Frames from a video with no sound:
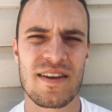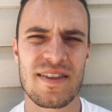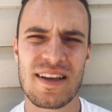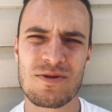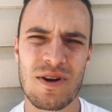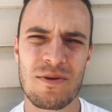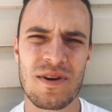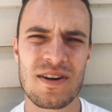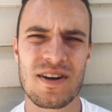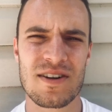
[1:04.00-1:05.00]
that's what I want
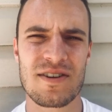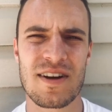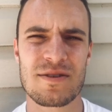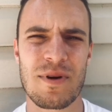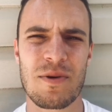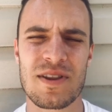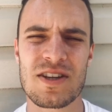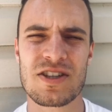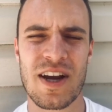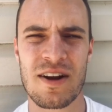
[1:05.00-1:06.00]
to talk to you guys about. What this
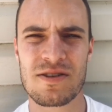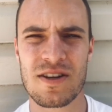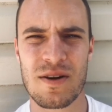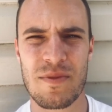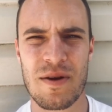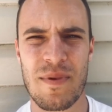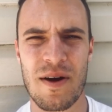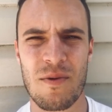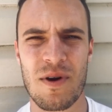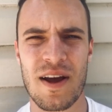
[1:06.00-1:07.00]
channel is going to be
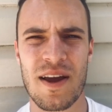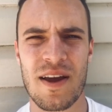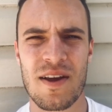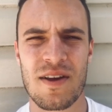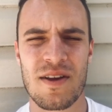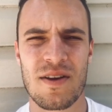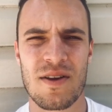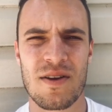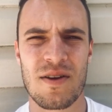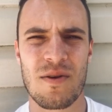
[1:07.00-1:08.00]
about. What I
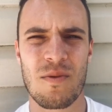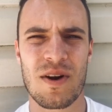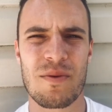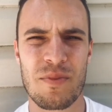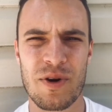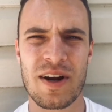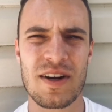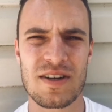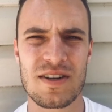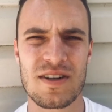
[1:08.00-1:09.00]
want to bring
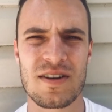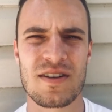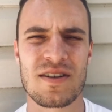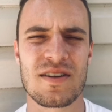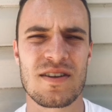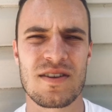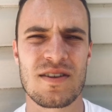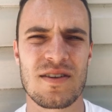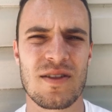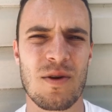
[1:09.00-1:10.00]
to
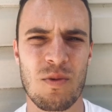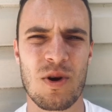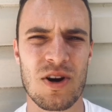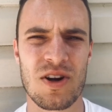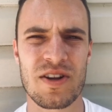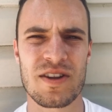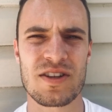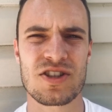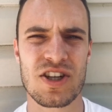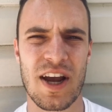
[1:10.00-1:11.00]
the world and this
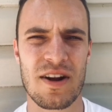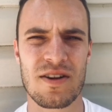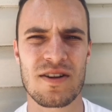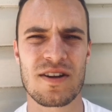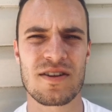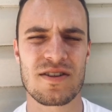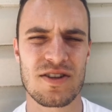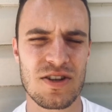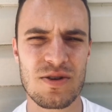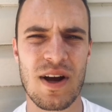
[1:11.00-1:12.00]
channel and to
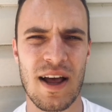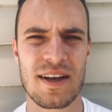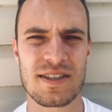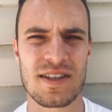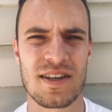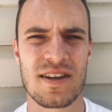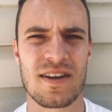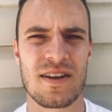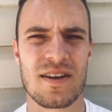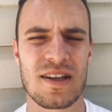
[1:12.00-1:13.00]
you guys.
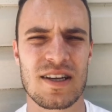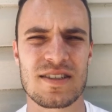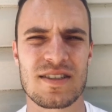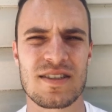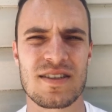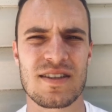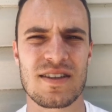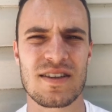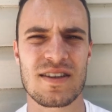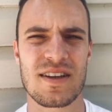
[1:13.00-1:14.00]
Because
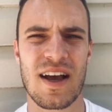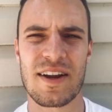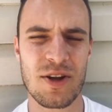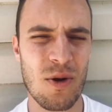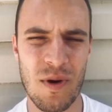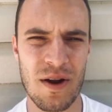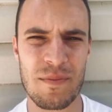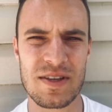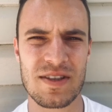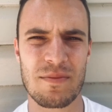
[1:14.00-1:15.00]
I don't want to
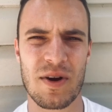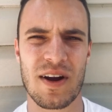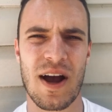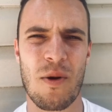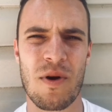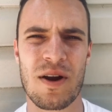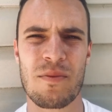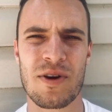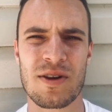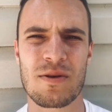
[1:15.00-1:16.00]
miss the mark. I want to
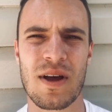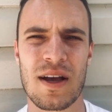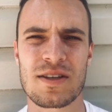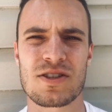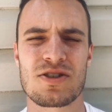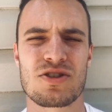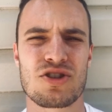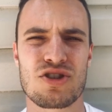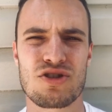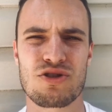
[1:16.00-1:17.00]
bring you guys
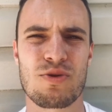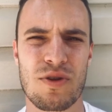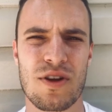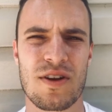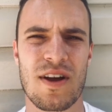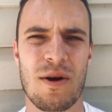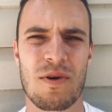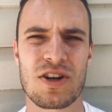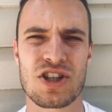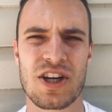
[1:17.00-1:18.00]
truth. I
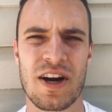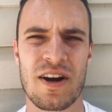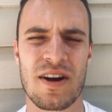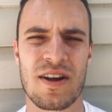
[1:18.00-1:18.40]
want to share